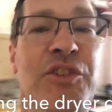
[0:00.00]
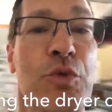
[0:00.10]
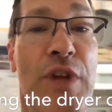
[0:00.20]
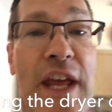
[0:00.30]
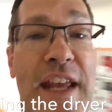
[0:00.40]

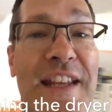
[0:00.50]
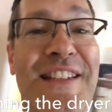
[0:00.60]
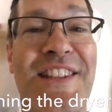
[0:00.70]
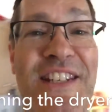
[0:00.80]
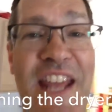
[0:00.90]
Today
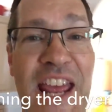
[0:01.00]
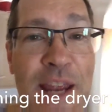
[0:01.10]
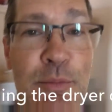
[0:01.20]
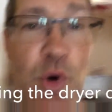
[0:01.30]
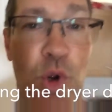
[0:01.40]
is the
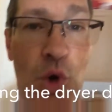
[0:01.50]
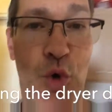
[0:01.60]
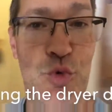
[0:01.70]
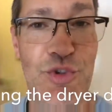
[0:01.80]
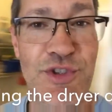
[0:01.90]
day,
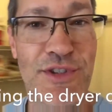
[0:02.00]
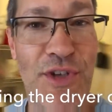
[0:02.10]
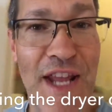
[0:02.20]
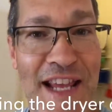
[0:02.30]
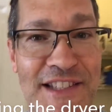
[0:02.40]
bros.
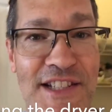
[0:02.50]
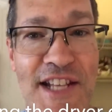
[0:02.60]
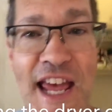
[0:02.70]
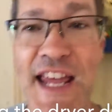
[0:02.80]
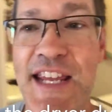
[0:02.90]
Today is the
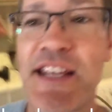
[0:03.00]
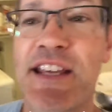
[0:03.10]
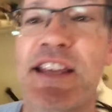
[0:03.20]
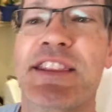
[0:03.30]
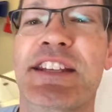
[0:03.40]
day.
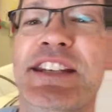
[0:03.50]
The